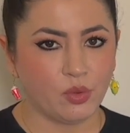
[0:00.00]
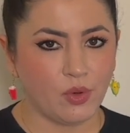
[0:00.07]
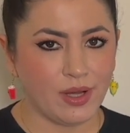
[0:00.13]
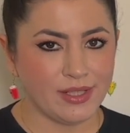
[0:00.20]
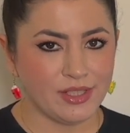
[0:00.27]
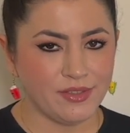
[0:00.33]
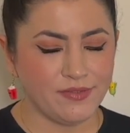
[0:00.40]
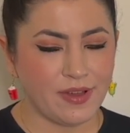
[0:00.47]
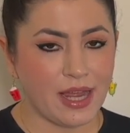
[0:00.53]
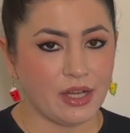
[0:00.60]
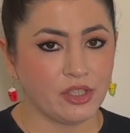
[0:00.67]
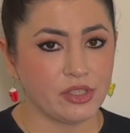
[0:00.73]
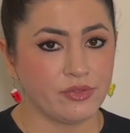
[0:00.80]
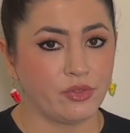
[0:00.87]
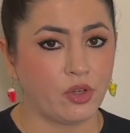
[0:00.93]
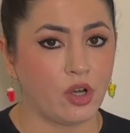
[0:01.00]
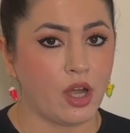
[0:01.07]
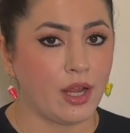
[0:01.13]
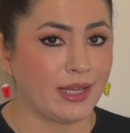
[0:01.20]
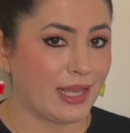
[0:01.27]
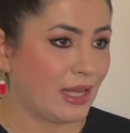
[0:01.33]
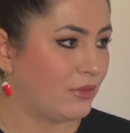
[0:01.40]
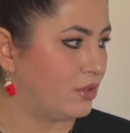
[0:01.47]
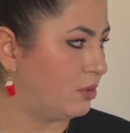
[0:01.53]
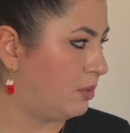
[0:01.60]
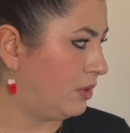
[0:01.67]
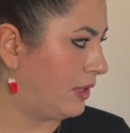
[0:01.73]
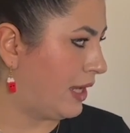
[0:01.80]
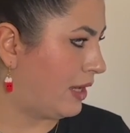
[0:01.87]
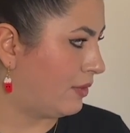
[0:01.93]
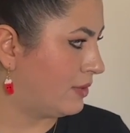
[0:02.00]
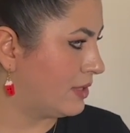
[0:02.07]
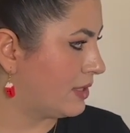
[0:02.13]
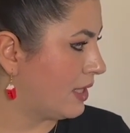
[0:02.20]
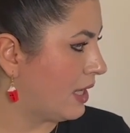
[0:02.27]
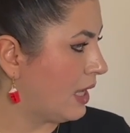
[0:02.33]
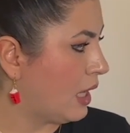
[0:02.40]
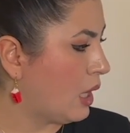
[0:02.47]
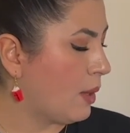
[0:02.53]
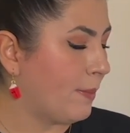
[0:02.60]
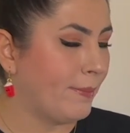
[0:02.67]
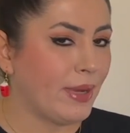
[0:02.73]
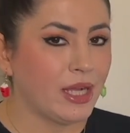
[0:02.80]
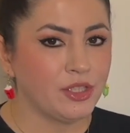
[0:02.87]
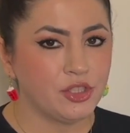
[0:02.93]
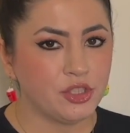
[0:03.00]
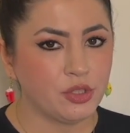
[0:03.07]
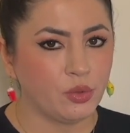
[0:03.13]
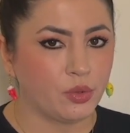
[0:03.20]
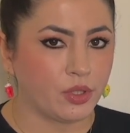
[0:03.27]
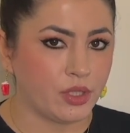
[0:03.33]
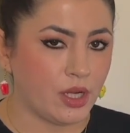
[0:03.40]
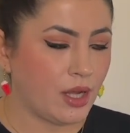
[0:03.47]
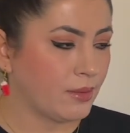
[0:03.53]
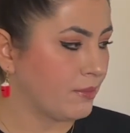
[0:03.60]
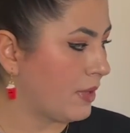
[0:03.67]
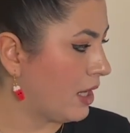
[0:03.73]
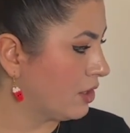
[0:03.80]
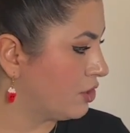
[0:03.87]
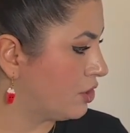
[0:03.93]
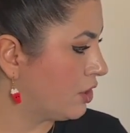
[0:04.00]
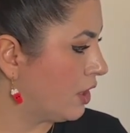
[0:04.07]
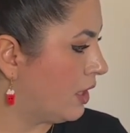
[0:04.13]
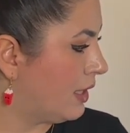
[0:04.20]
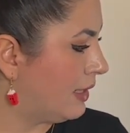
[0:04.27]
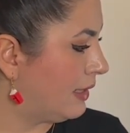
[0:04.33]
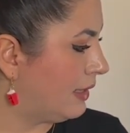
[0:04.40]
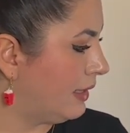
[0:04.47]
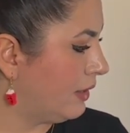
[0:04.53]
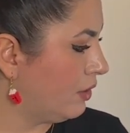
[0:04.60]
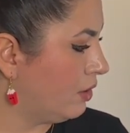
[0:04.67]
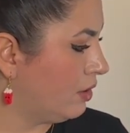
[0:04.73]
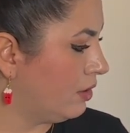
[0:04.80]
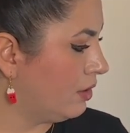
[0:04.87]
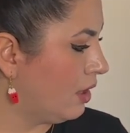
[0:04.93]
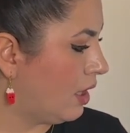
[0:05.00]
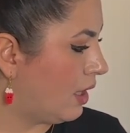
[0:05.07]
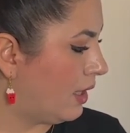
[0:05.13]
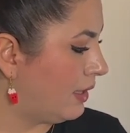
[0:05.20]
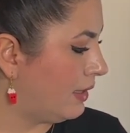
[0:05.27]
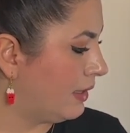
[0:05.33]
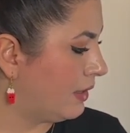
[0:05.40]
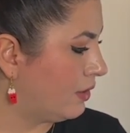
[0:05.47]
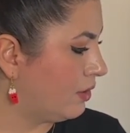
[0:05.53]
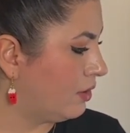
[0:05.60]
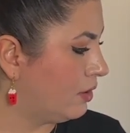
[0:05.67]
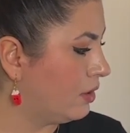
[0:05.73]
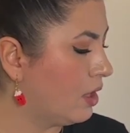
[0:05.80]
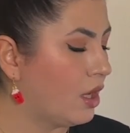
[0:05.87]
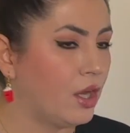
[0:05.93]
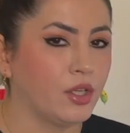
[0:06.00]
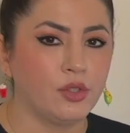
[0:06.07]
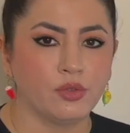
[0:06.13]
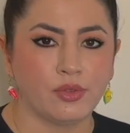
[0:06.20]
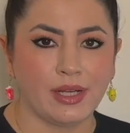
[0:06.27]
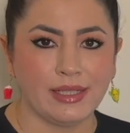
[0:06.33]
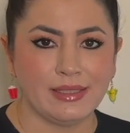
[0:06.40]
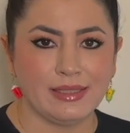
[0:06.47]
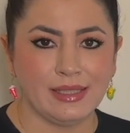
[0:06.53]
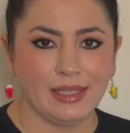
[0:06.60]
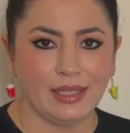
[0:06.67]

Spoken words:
quantifiers for uncountable nouns. Much or not much, little, a great deal